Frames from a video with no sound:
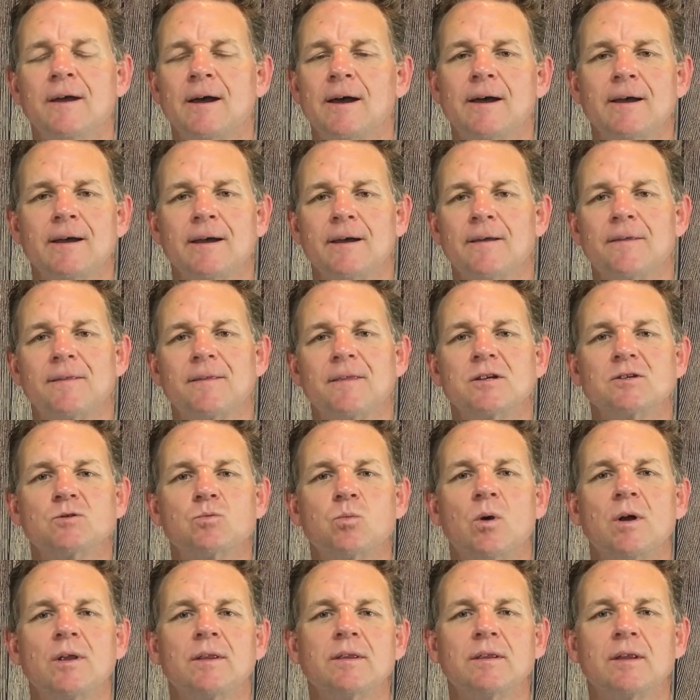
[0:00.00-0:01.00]
There's
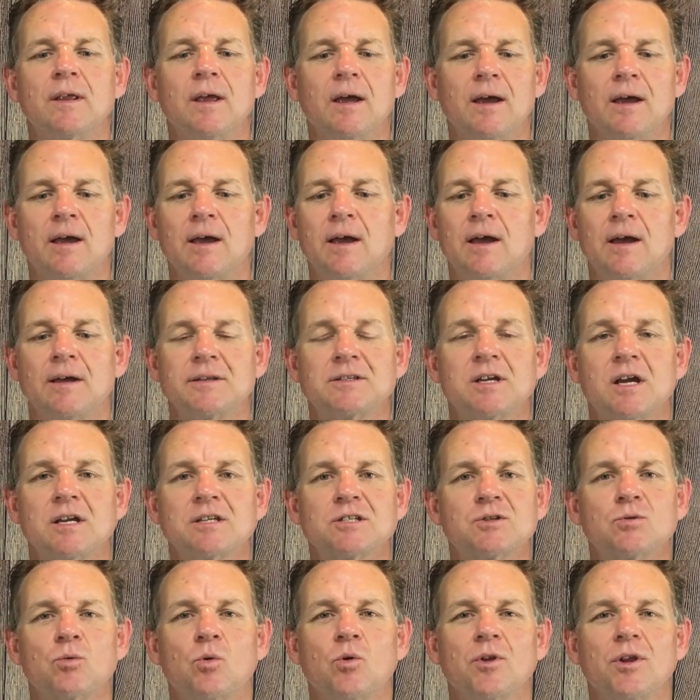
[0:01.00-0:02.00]
one
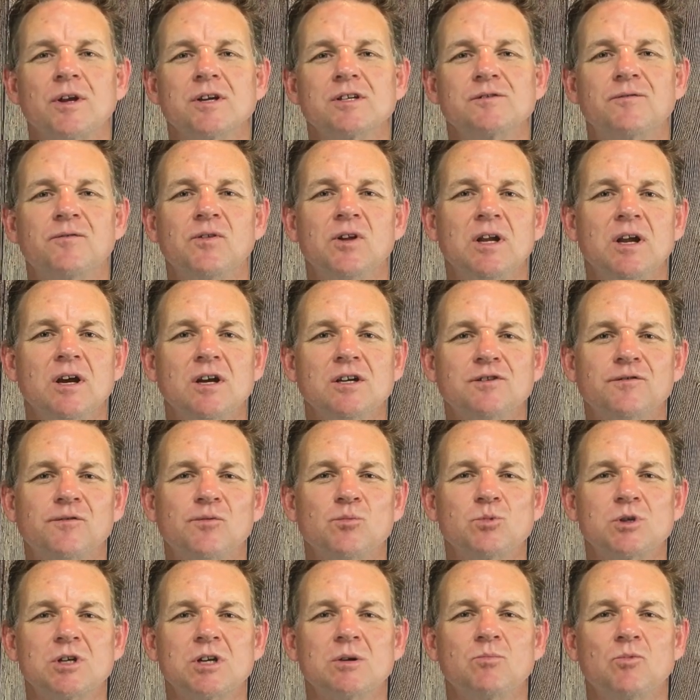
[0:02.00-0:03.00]
attached to all these videos
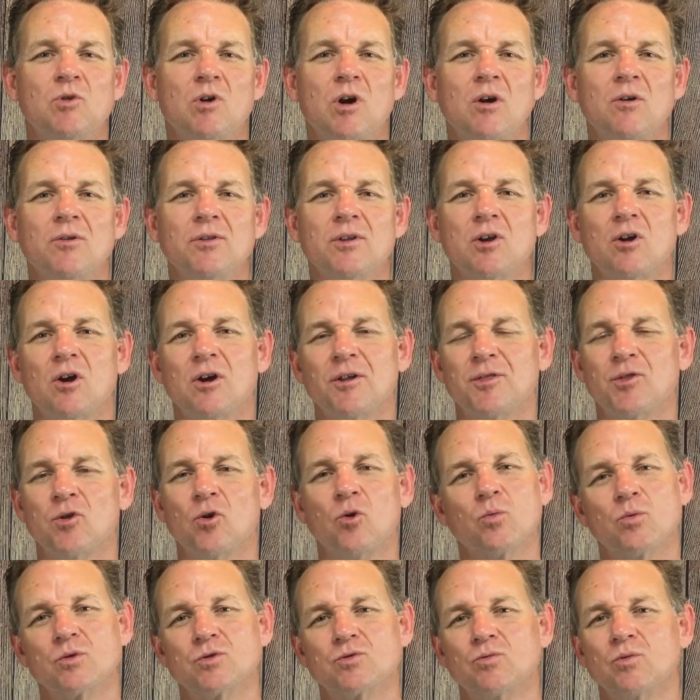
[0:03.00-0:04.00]
from Jim Rohn that I
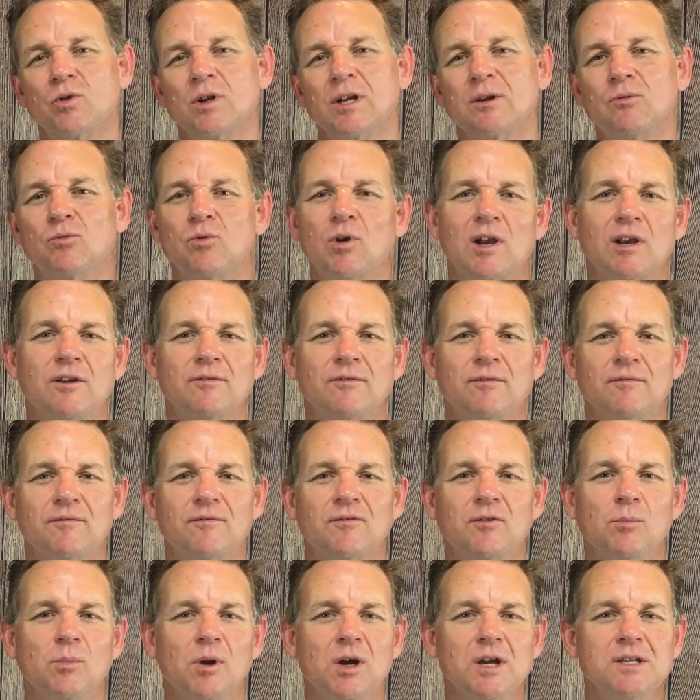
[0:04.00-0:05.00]
thought was really relevant
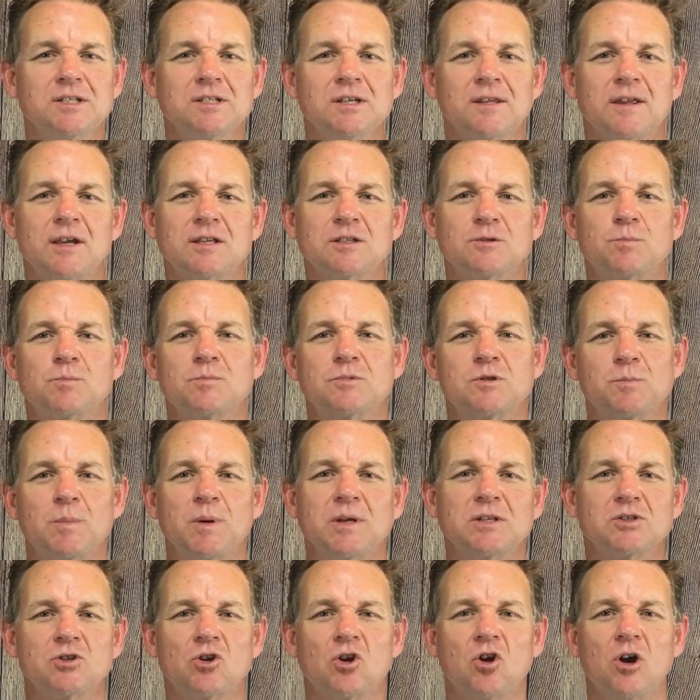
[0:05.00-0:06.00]
for me, so that's
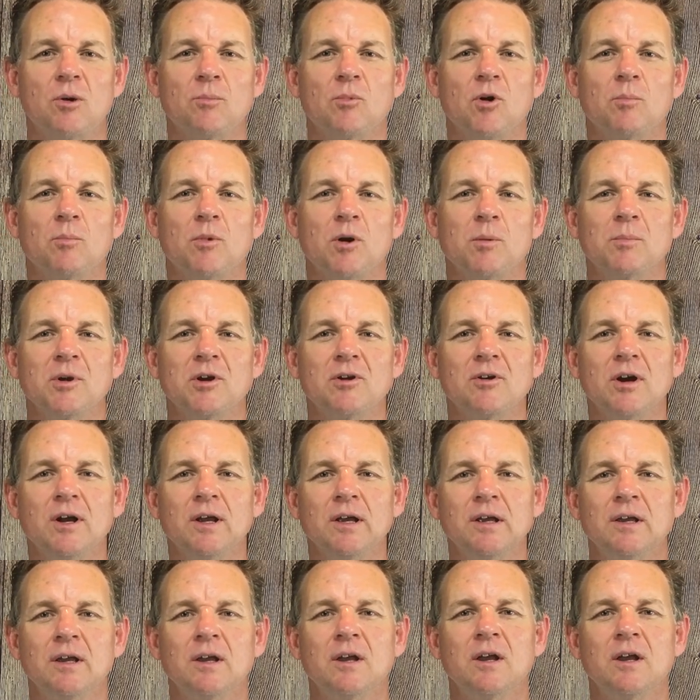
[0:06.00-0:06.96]
spent time on my mirror.